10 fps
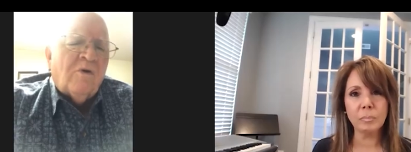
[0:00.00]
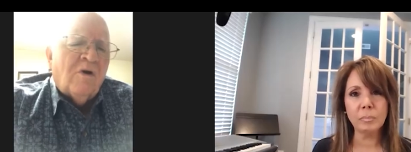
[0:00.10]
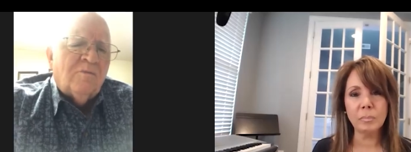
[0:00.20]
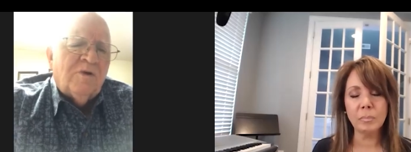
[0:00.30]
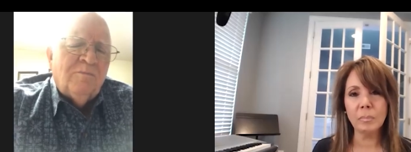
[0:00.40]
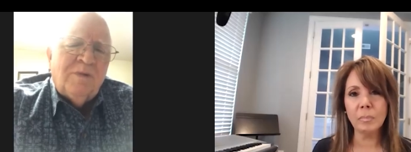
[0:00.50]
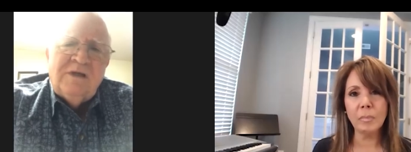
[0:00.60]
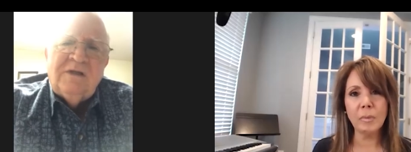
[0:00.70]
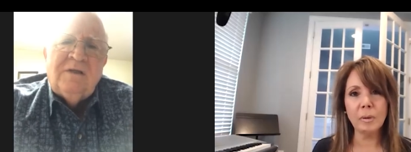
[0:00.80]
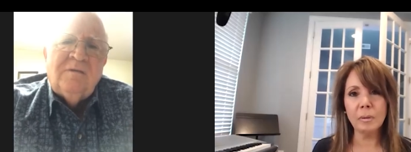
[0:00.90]
Speaker 1: robbery,
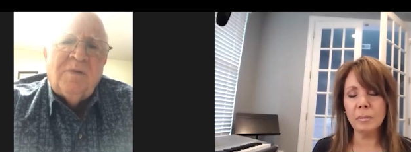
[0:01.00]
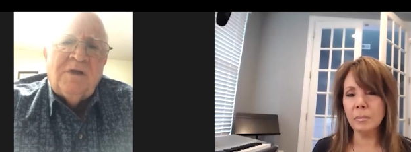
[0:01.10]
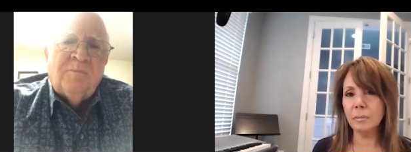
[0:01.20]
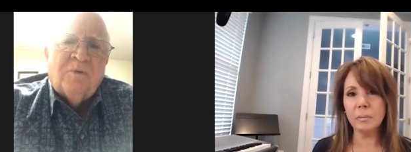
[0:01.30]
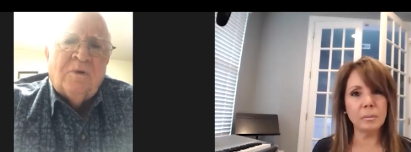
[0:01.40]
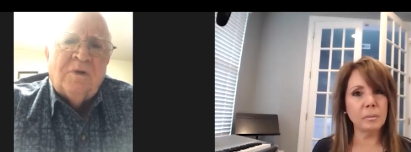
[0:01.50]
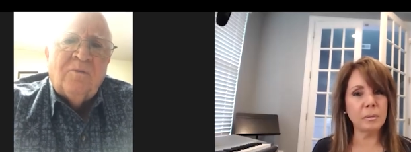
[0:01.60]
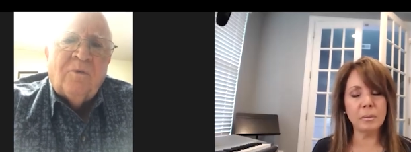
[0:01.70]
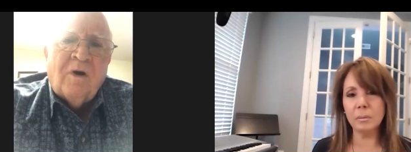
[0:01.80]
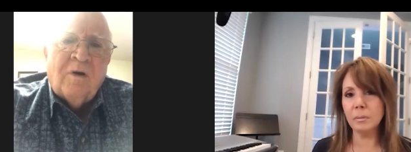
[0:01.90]
beating people
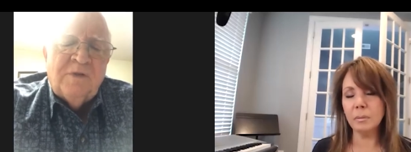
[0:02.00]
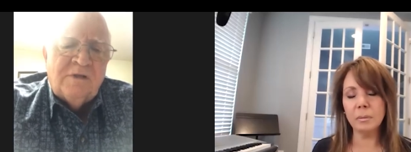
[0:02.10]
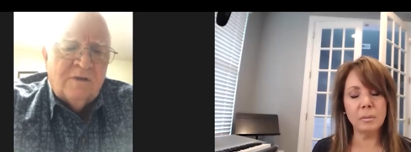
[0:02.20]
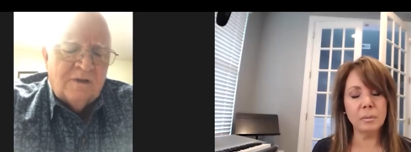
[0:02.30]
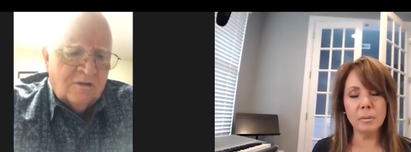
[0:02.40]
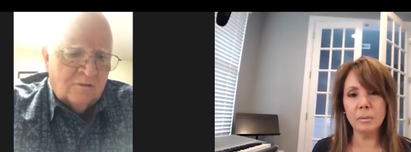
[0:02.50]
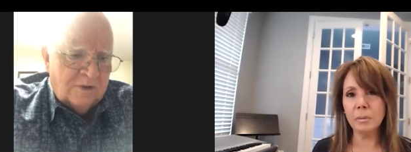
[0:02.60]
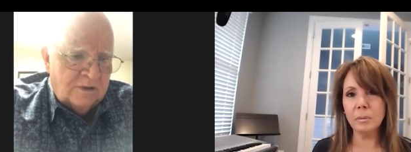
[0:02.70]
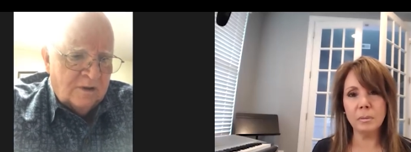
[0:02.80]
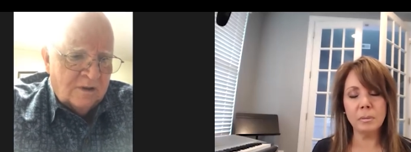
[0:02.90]
and robbing them.
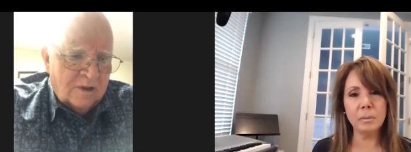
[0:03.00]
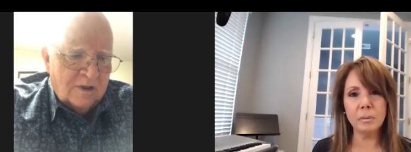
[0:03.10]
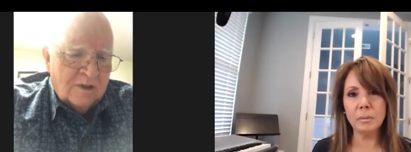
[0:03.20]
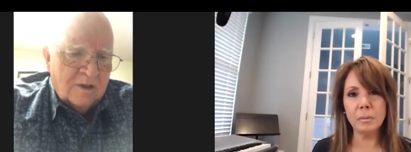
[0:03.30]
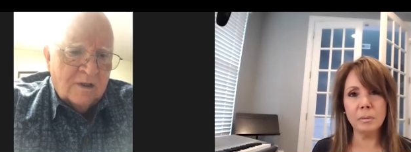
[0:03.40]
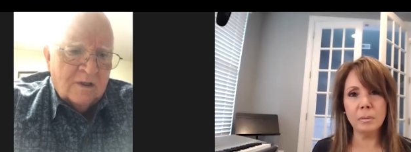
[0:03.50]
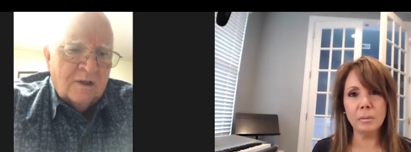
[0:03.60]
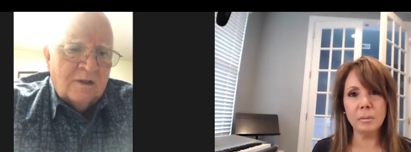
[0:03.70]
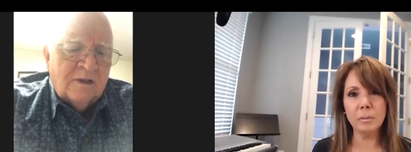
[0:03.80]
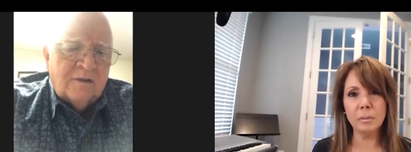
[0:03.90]
And,
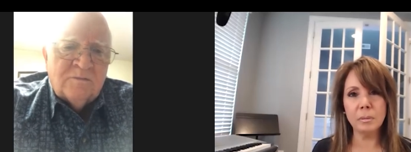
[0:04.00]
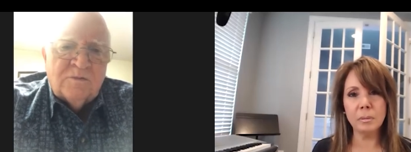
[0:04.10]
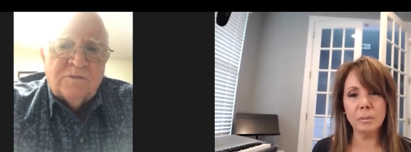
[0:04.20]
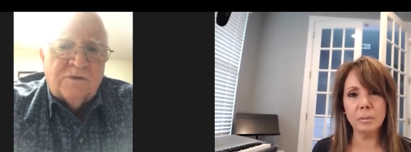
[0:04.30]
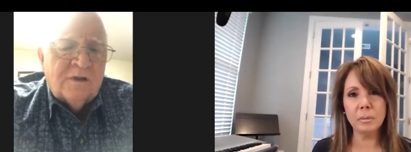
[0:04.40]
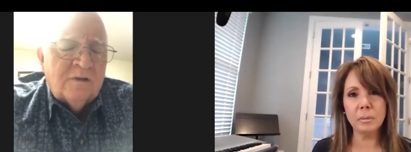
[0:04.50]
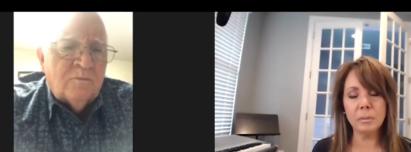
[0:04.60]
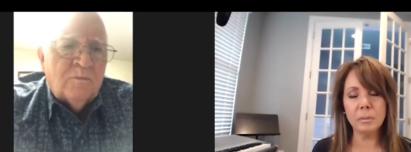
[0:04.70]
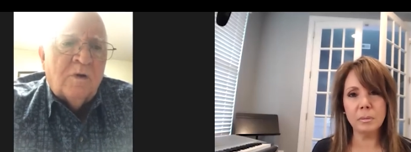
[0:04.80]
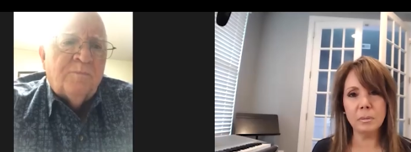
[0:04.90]
and then,
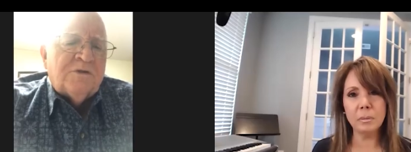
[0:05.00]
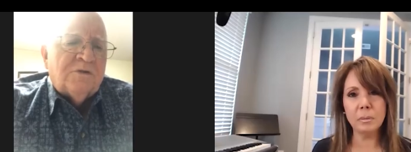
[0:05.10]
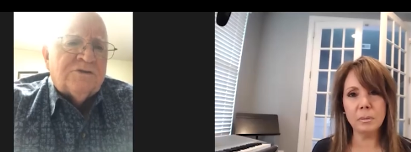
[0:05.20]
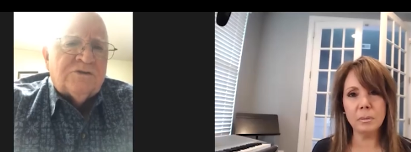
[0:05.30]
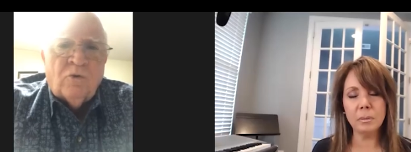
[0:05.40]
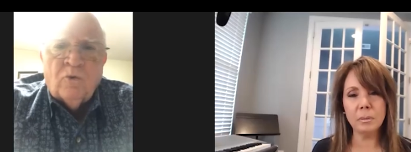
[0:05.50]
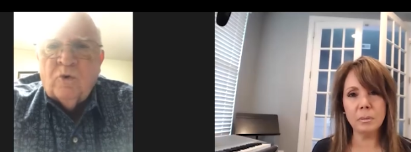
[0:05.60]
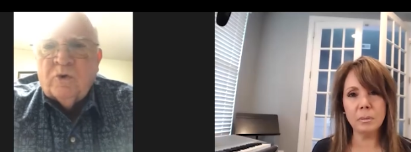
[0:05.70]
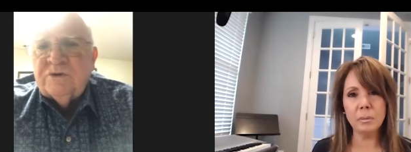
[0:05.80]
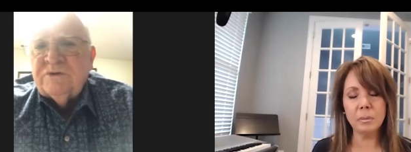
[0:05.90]
then up to
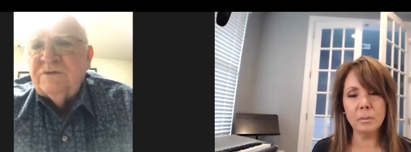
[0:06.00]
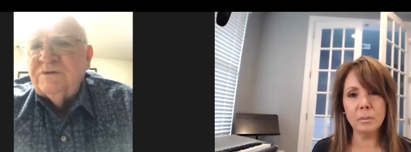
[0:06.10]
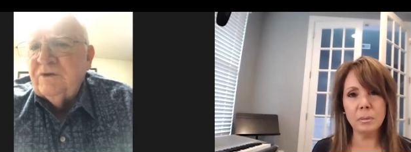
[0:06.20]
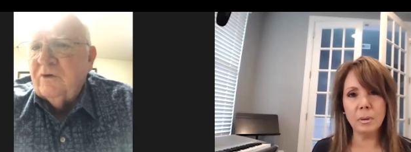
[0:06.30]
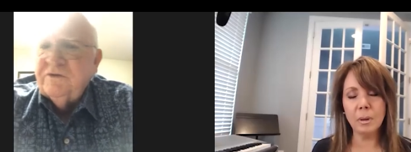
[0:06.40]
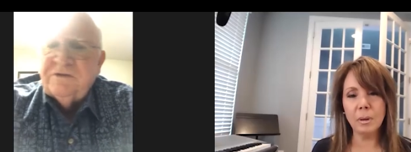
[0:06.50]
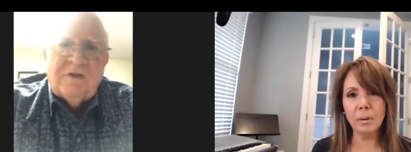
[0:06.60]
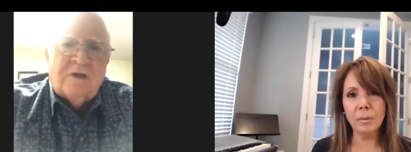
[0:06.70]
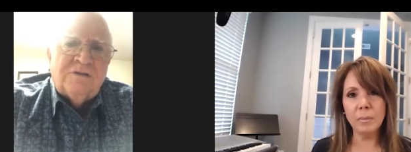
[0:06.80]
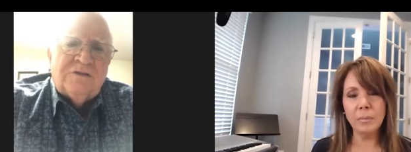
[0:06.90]
stores and service
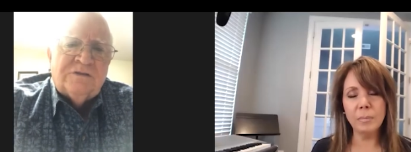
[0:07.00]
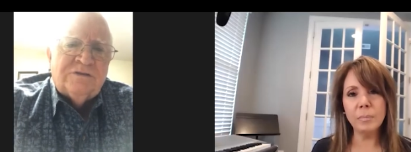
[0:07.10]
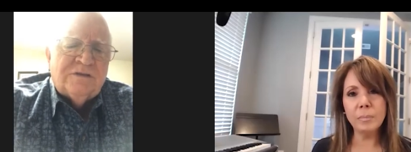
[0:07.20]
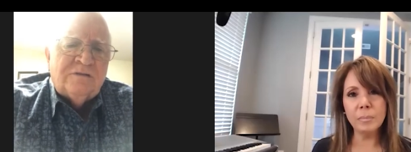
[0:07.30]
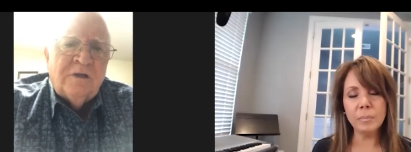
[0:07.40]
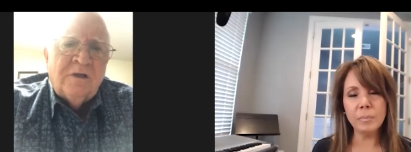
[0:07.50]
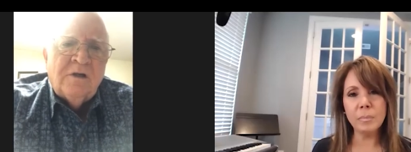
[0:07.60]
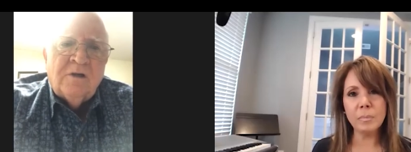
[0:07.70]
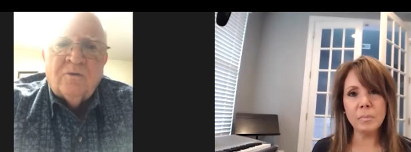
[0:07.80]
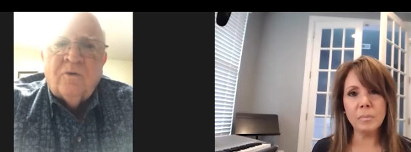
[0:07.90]
stations and
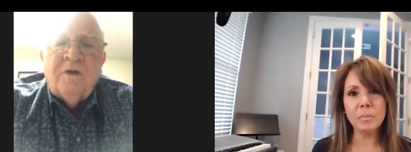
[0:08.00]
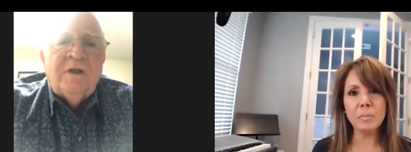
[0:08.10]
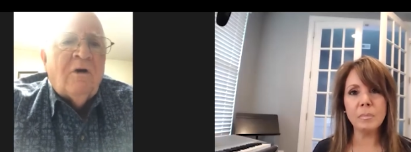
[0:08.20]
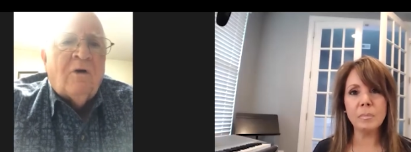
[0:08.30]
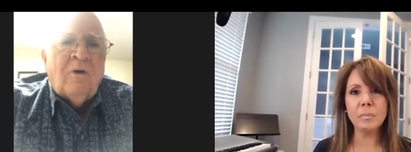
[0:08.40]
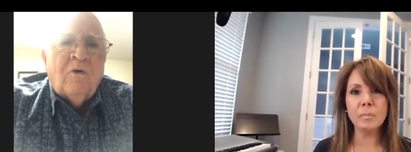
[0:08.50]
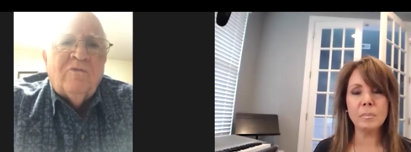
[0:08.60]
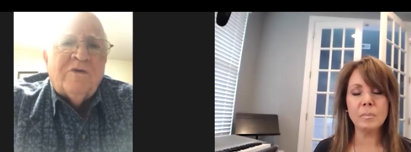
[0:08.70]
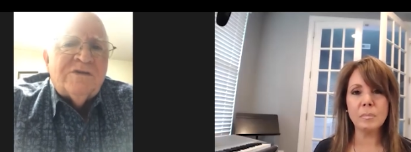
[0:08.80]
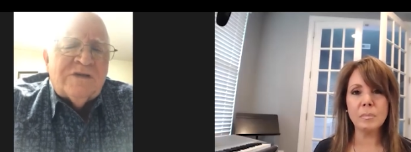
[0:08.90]
running all
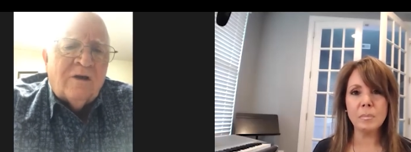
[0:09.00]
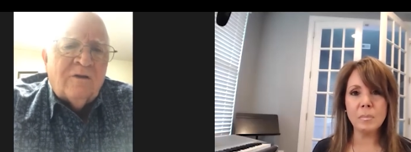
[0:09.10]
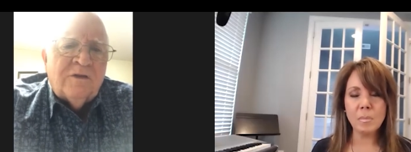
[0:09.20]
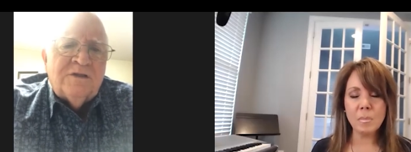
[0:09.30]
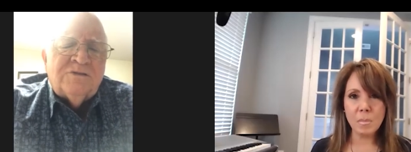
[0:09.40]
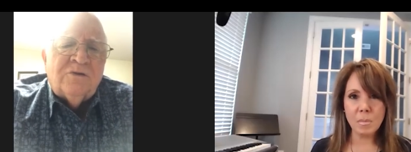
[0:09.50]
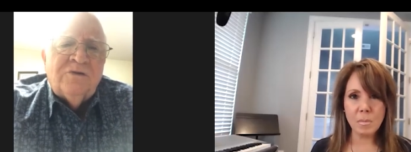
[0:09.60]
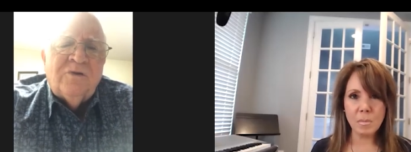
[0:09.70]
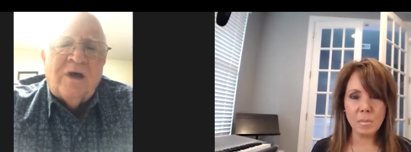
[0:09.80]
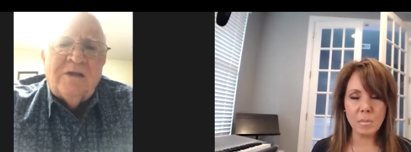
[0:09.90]
over the
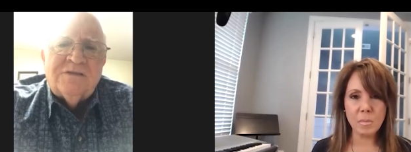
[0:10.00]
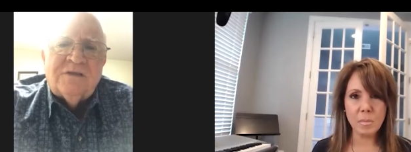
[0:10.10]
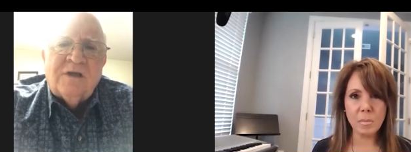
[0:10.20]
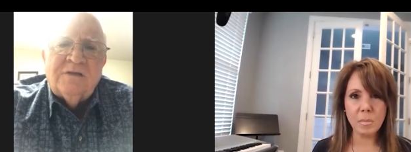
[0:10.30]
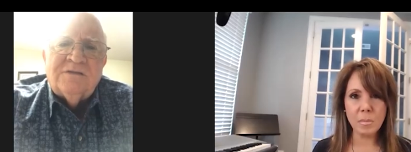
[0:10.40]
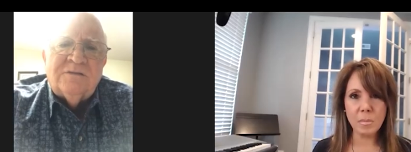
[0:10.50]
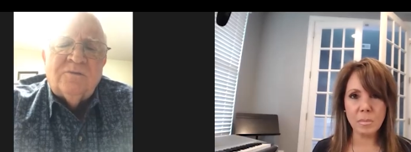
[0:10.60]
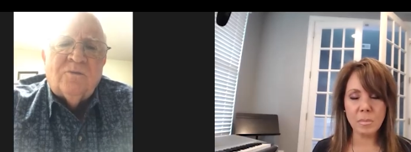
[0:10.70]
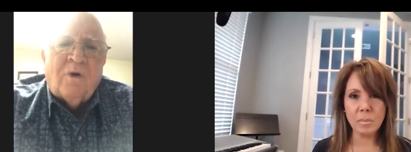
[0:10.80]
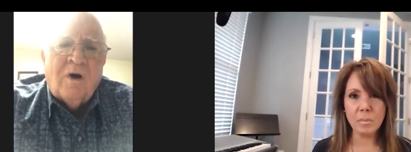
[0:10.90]
southeastern United States
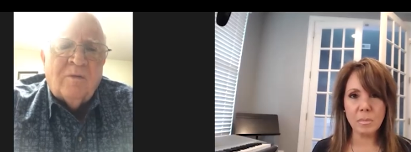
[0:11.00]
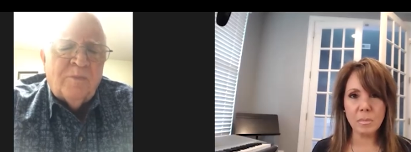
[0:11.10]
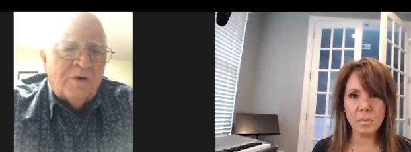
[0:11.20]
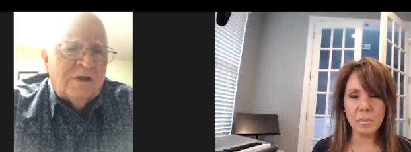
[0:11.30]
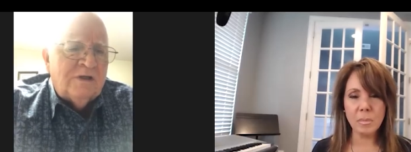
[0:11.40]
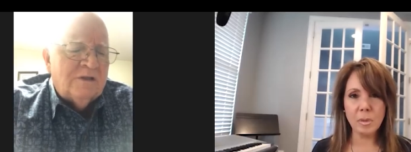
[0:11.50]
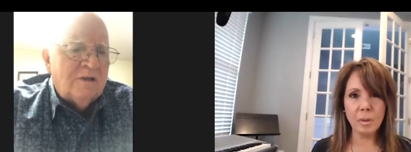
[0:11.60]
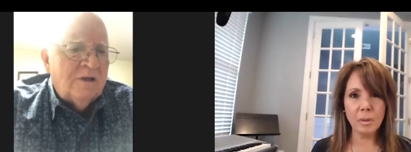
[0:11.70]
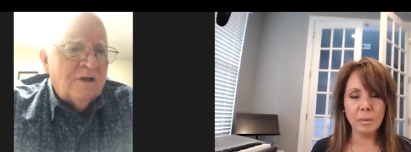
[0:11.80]
and robbery and